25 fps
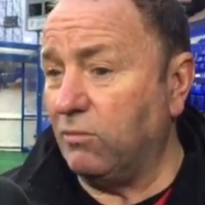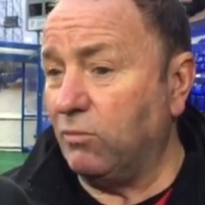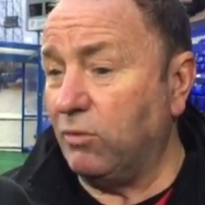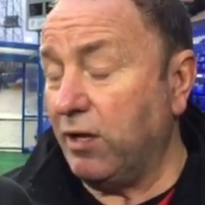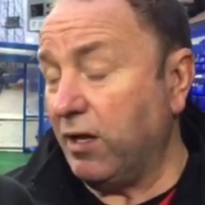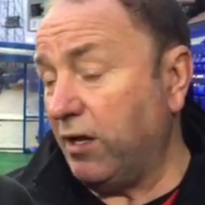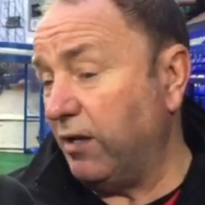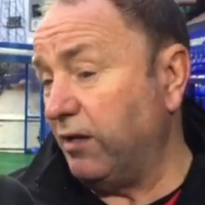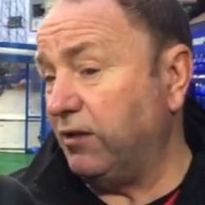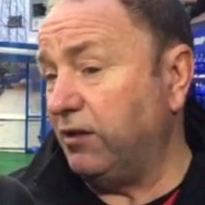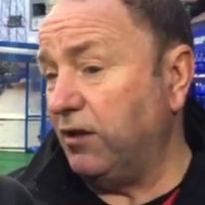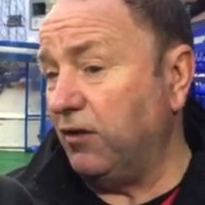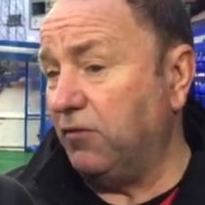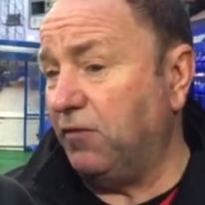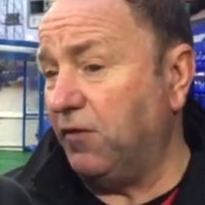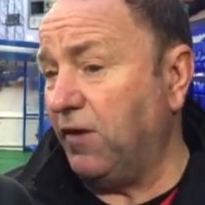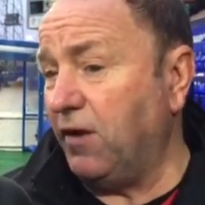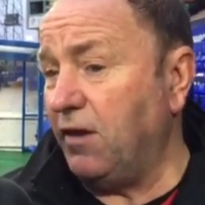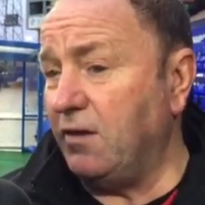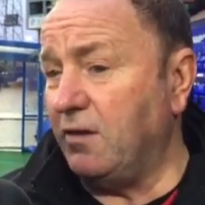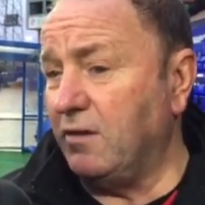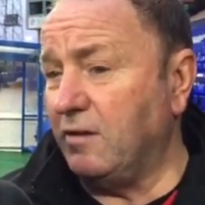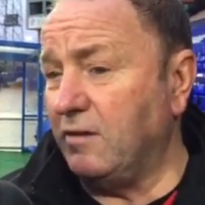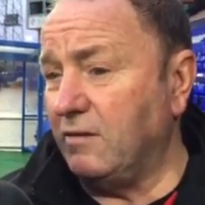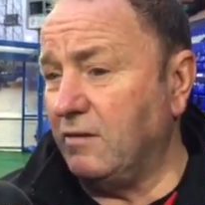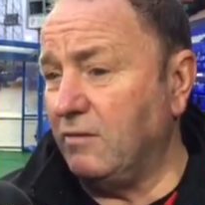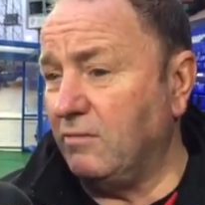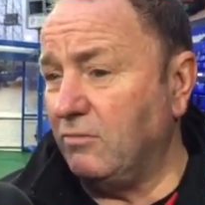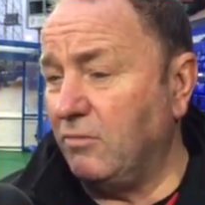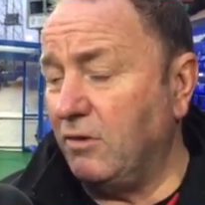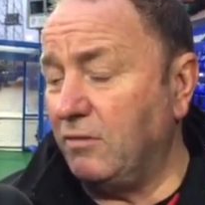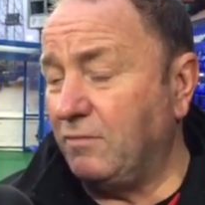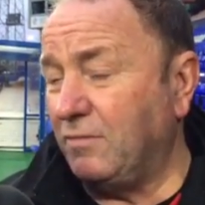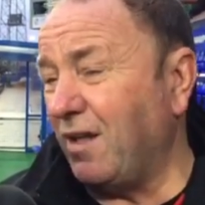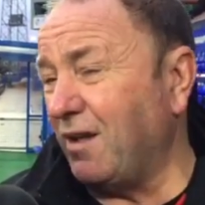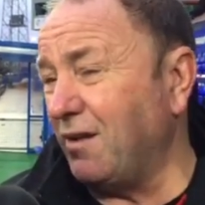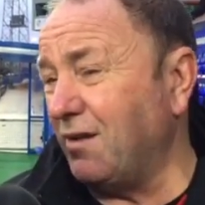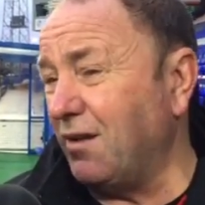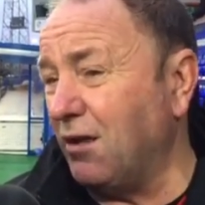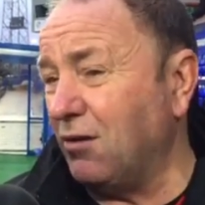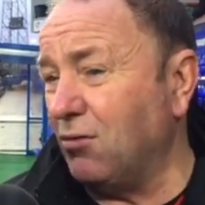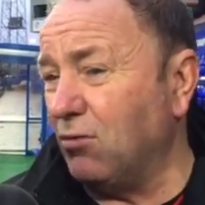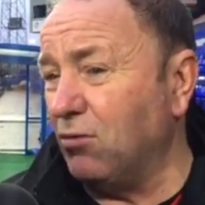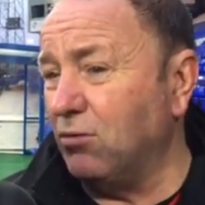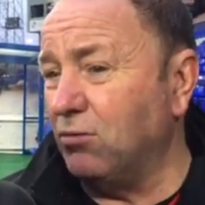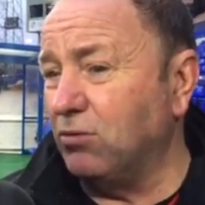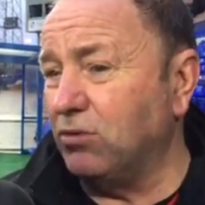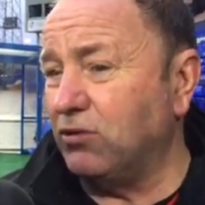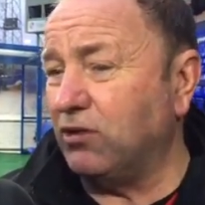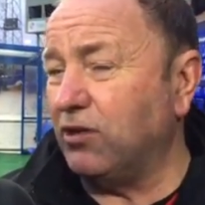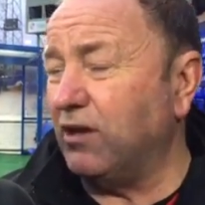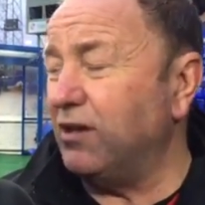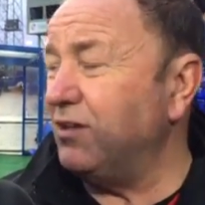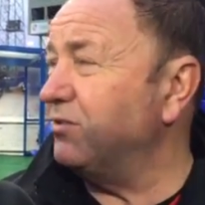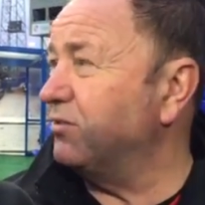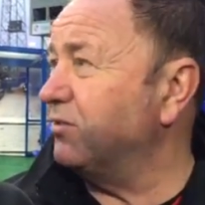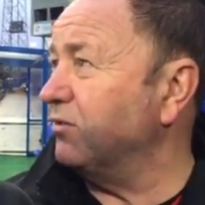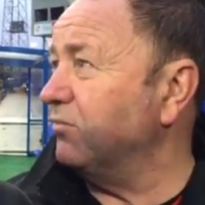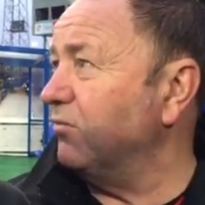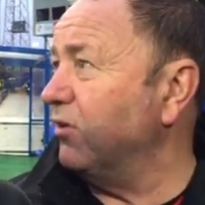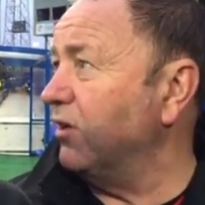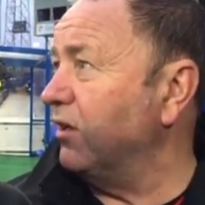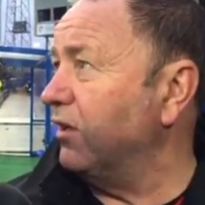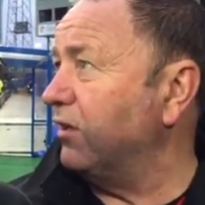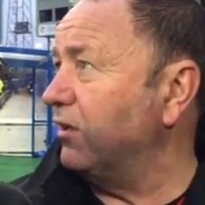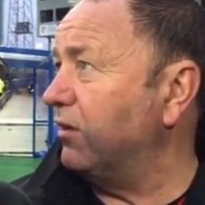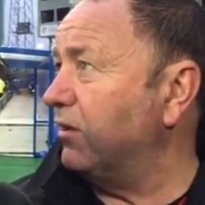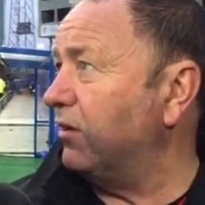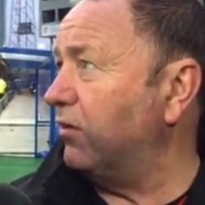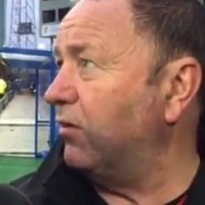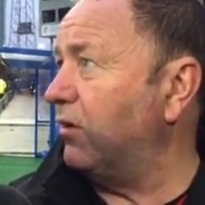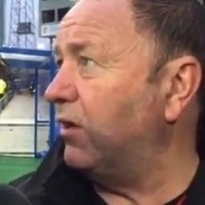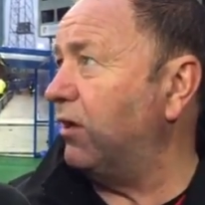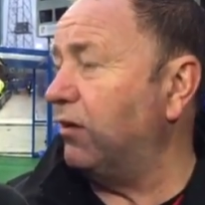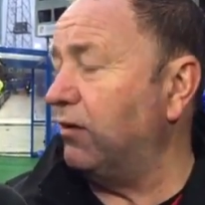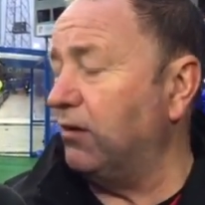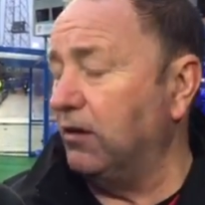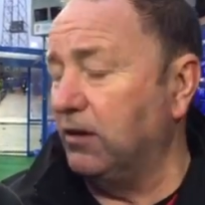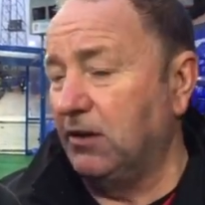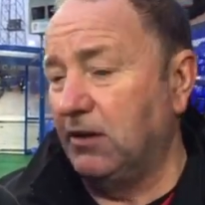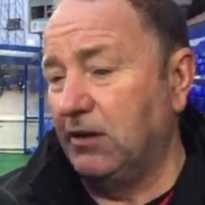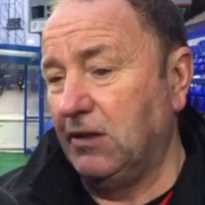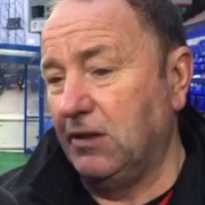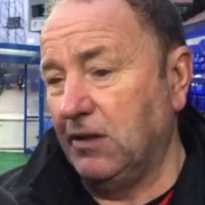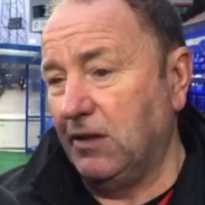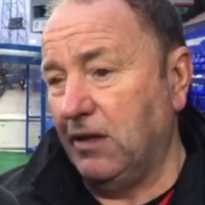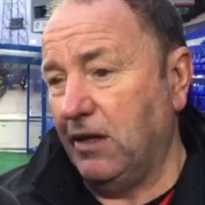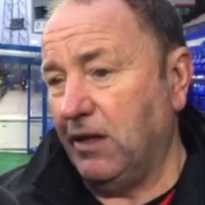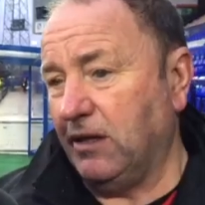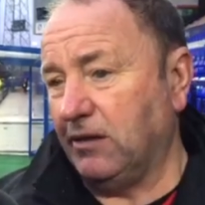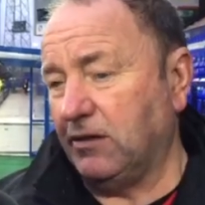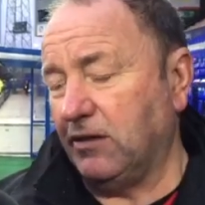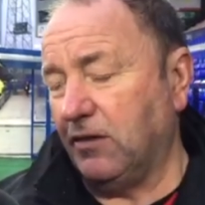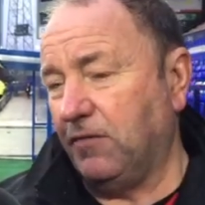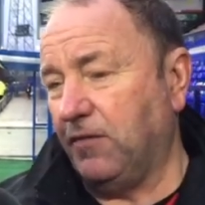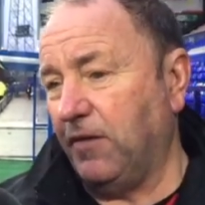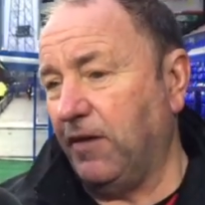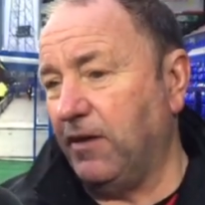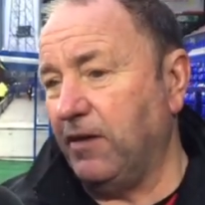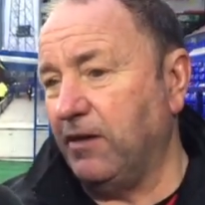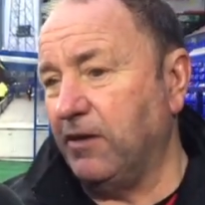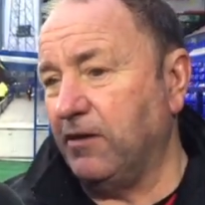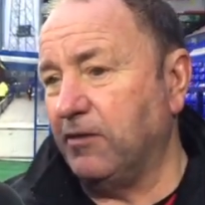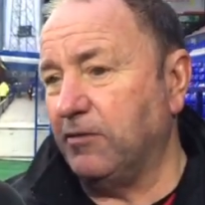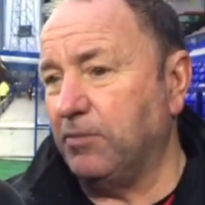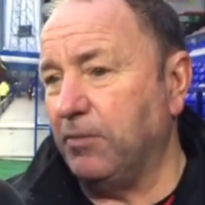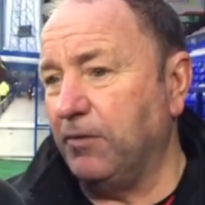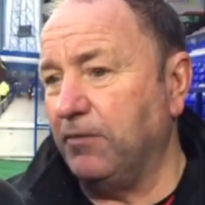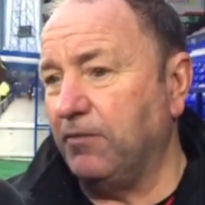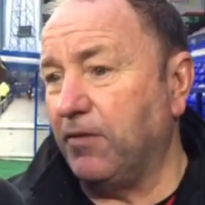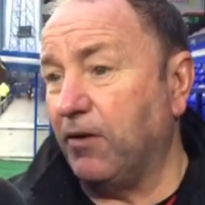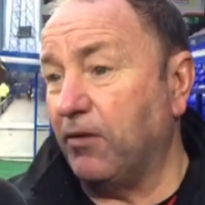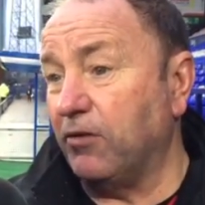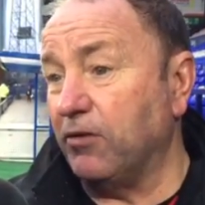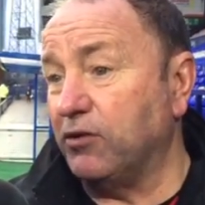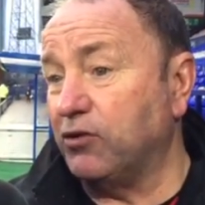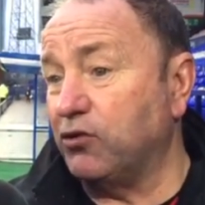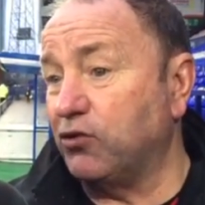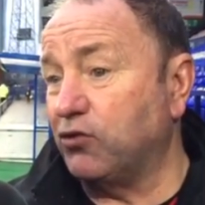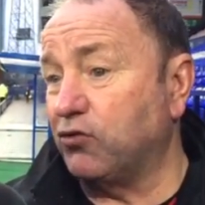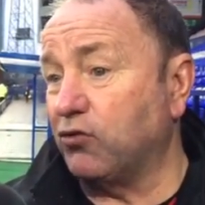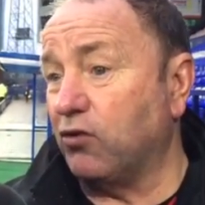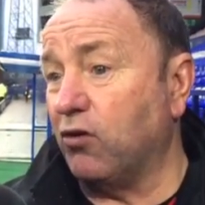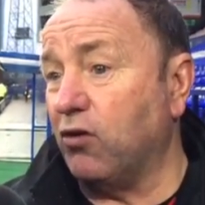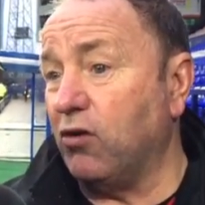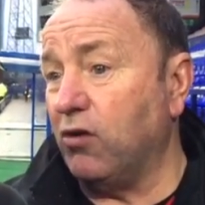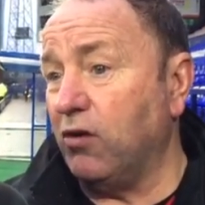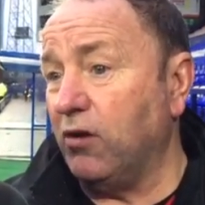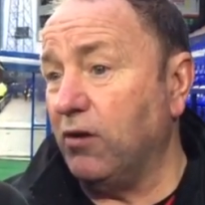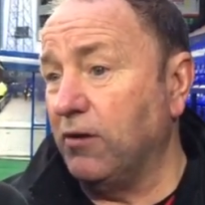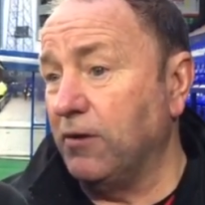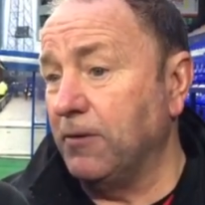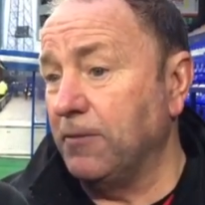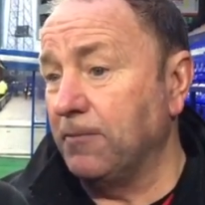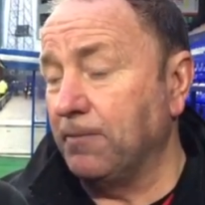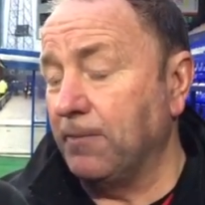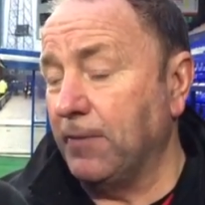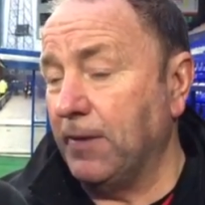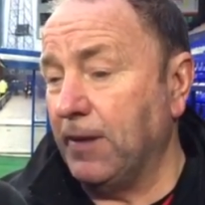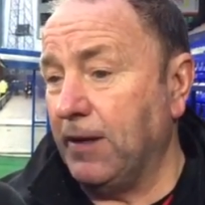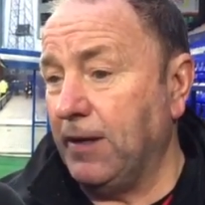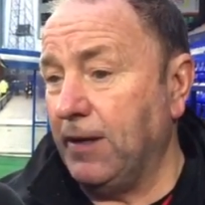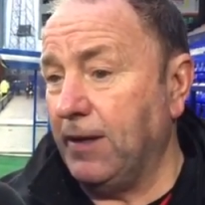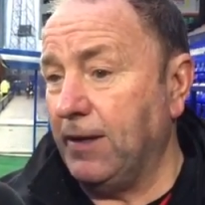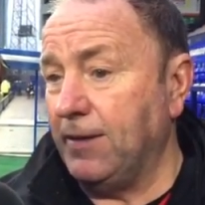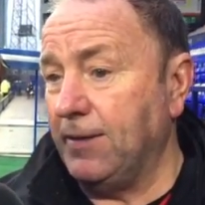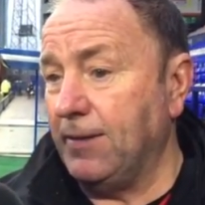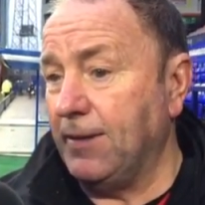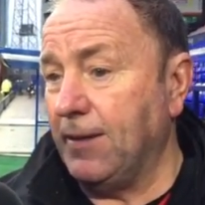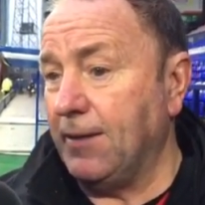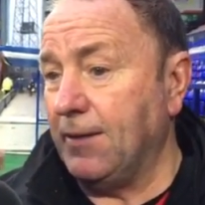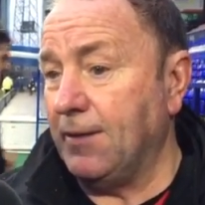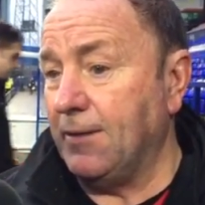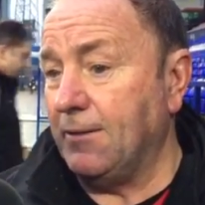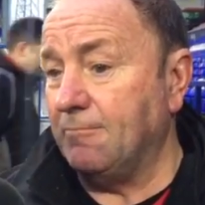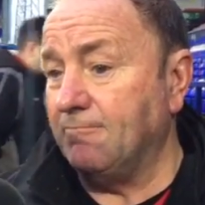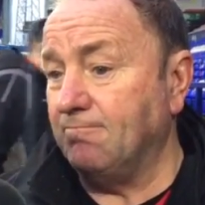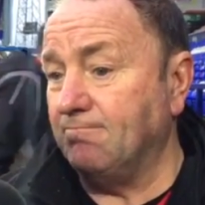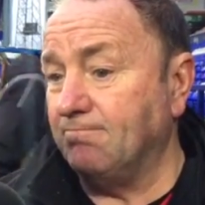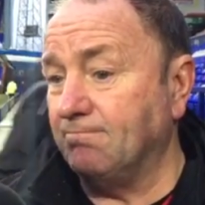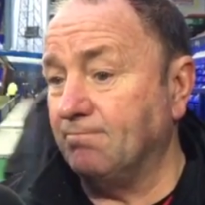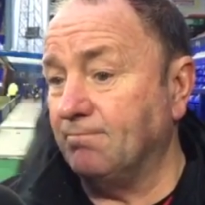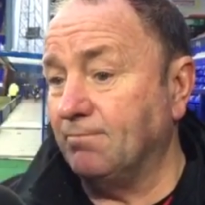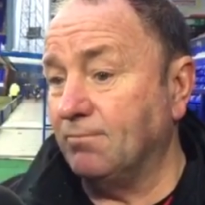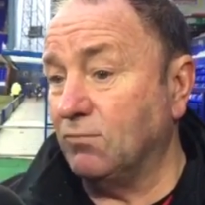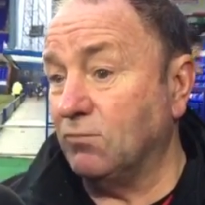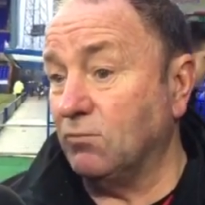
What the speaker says: we had to defend, and we've done that all season, really. You know, our defending's been very strong, and 1-0